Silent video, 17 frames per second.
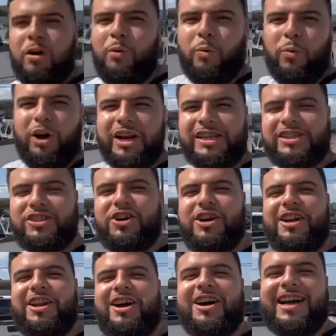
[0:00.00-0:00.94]
what is
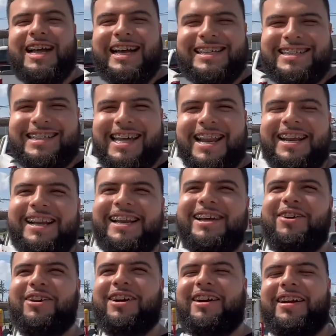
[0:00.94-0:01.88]
going on guys Statik
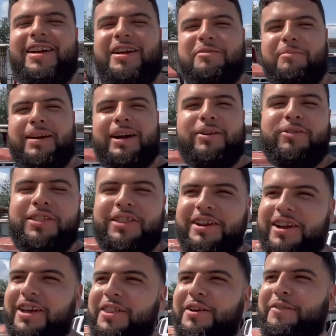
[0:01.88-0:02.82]
Leo here and i am back with
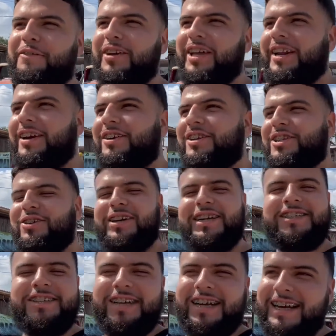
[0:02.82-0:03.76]
another video so
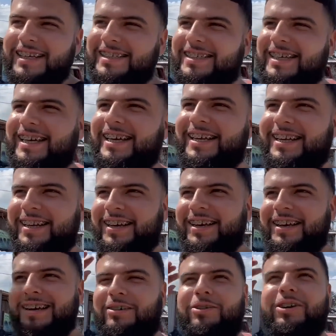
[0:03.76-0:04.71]
as you guys seen
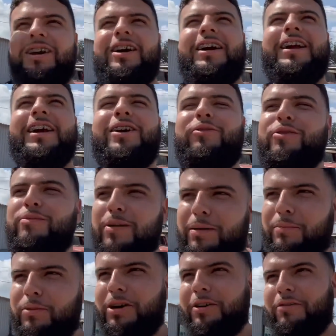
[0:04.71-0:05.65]
we are here with my
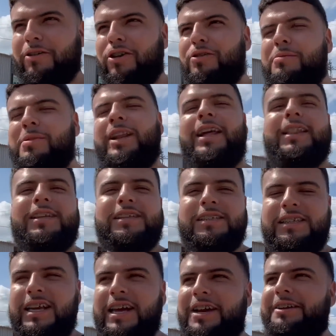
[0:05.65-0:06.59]
boy roman at the
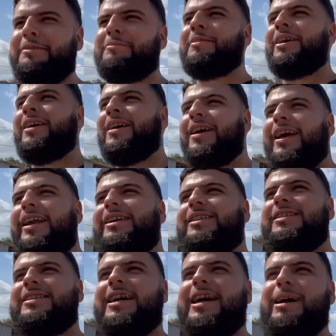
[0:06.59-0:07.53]
setup it
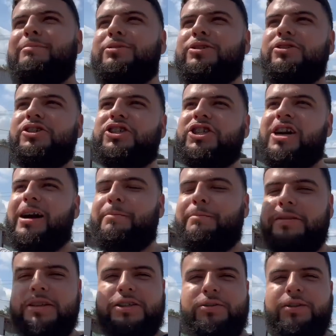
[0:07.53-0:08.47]
is time to chop
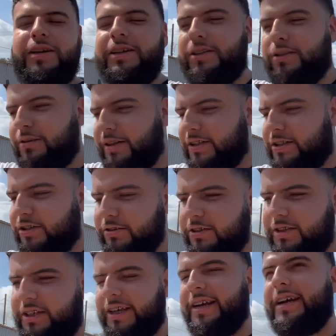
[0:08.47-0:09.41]
the 2022
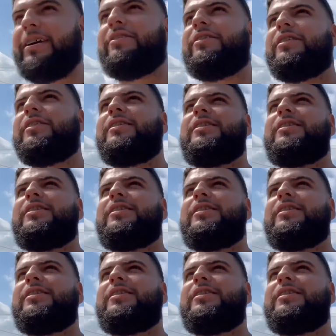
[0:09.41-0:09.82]
sierra